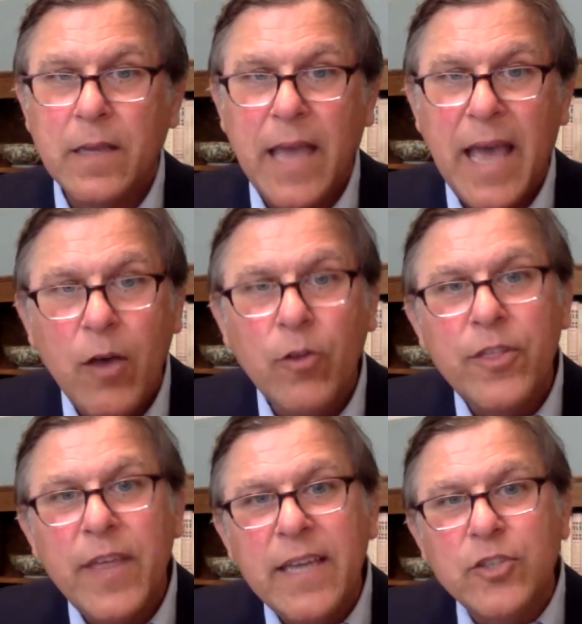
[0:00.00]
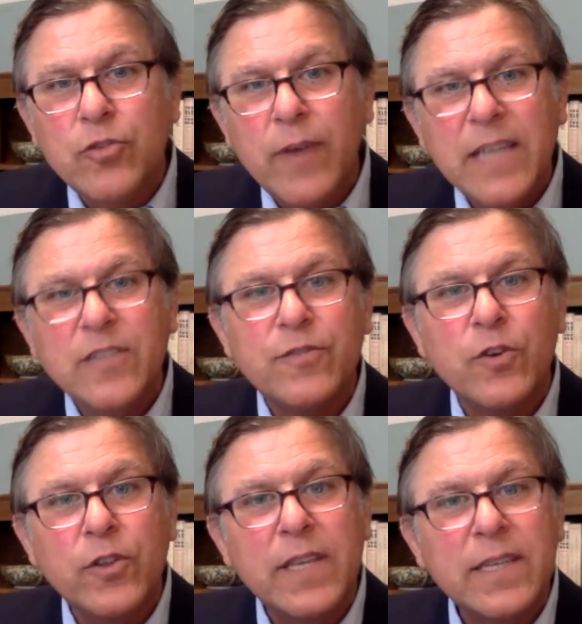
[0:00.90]
how they
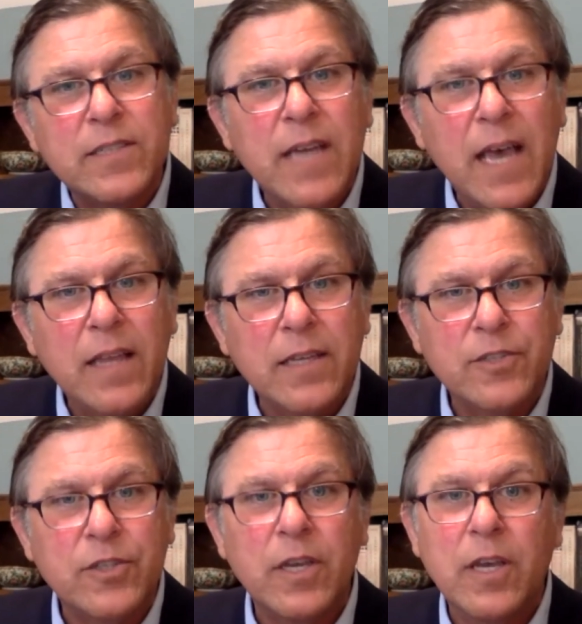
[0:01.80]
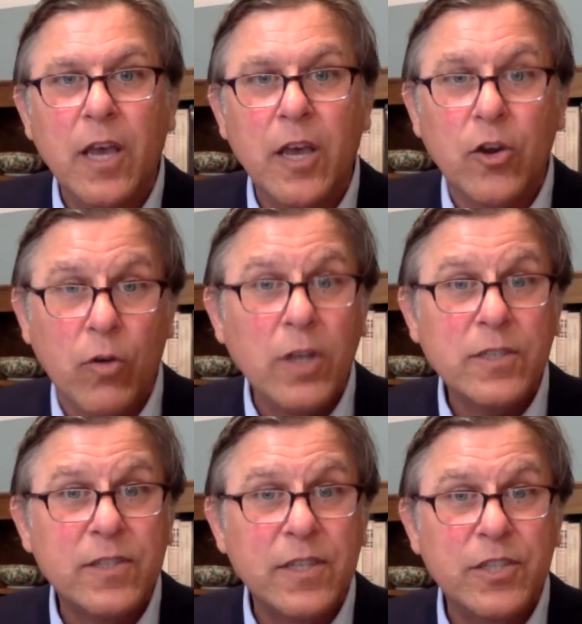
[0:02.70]
transferred this knowledge
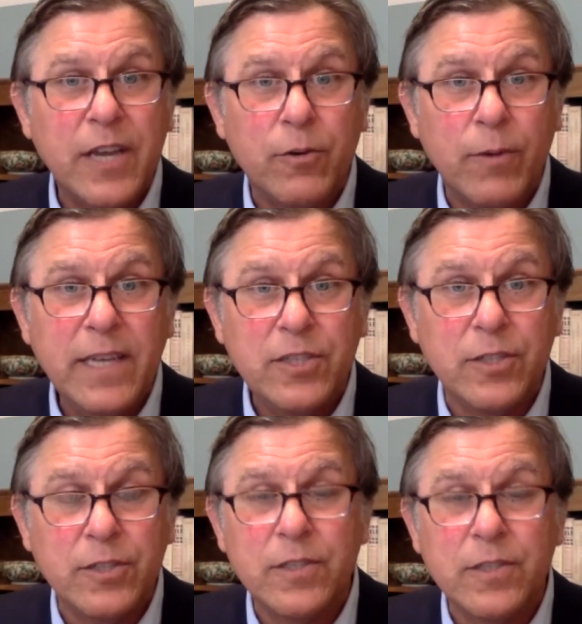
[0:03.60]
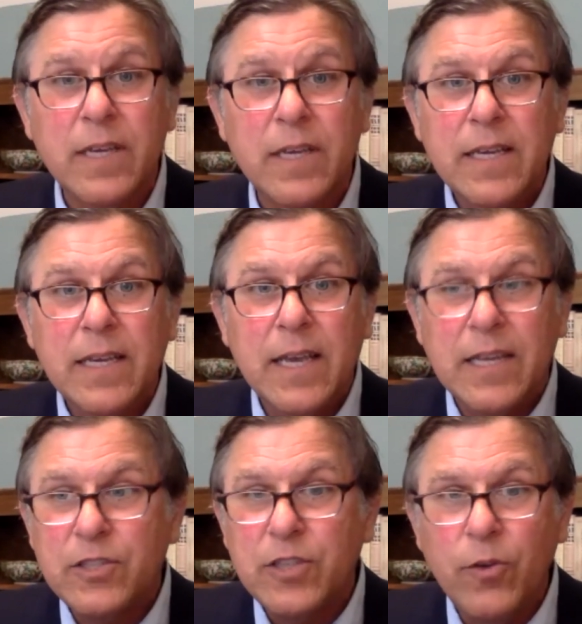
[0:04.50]
across the generations
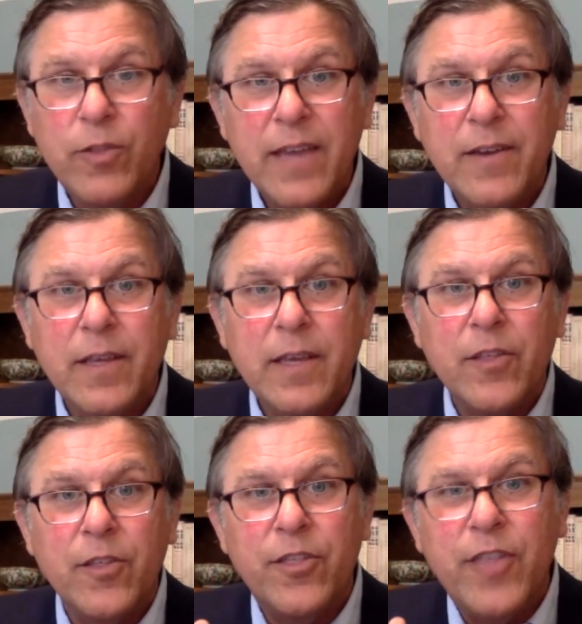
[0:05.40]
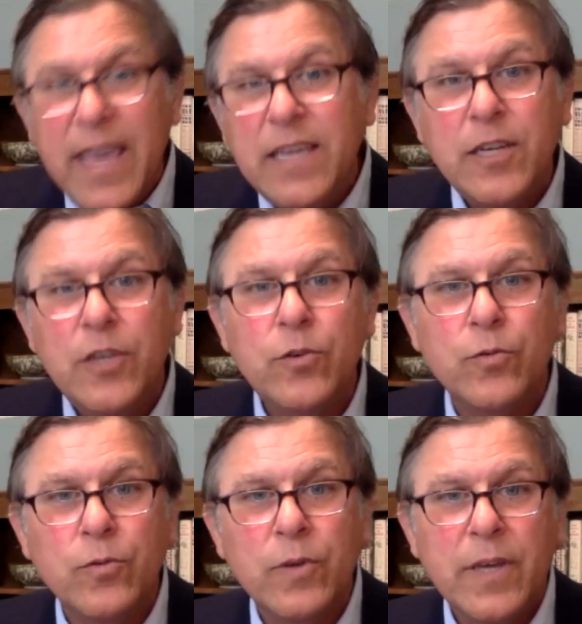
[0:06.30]
so that they
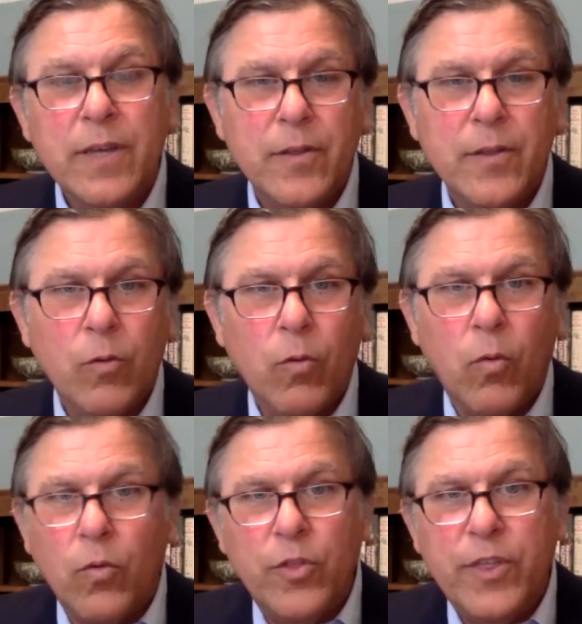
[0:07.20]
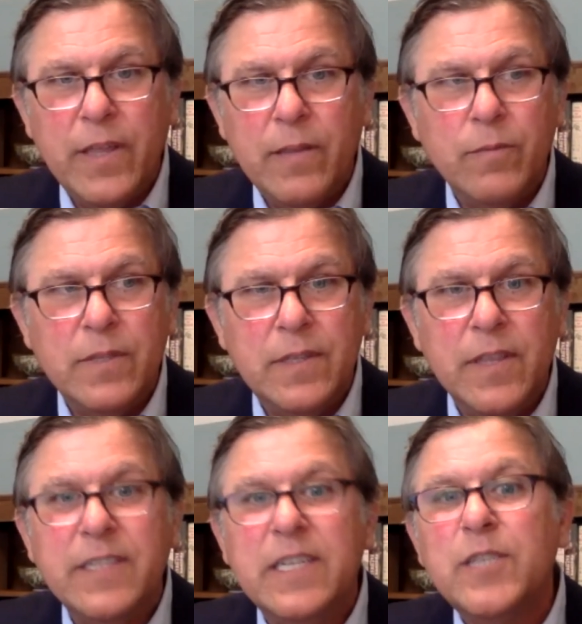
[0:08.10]
knew the
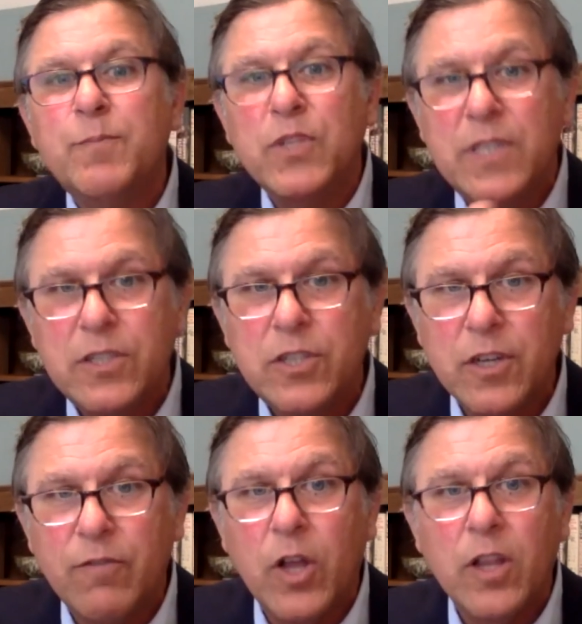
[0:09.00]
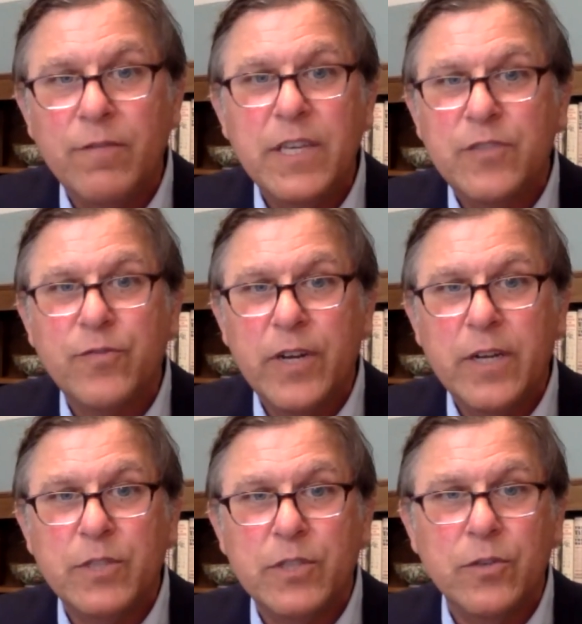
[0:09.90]
disposition of all of these
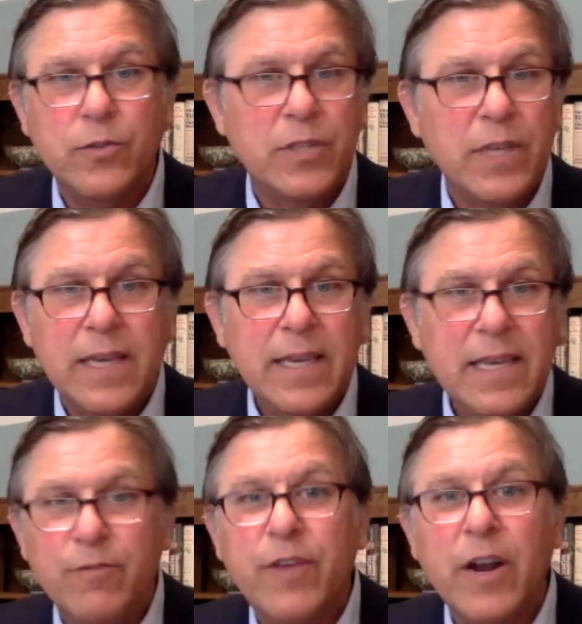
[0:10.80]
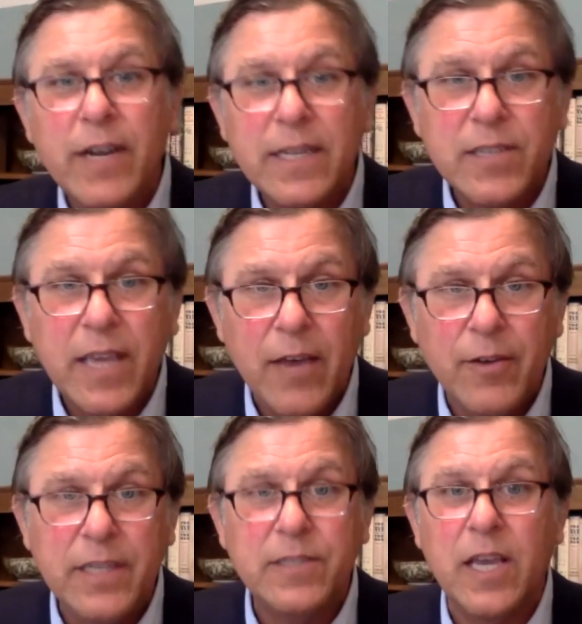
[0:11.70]
freedom suits in various
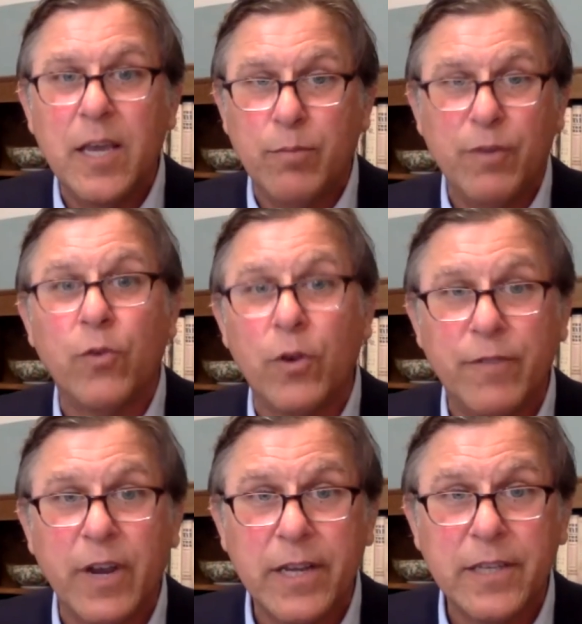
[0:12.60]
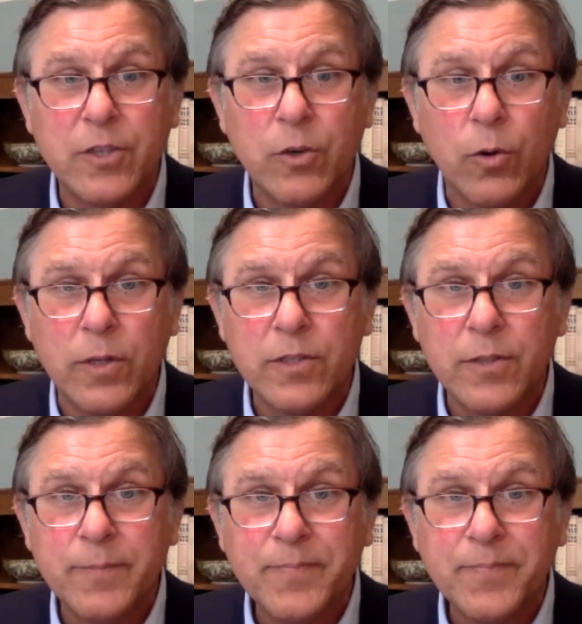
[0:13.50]
counties and before various courts.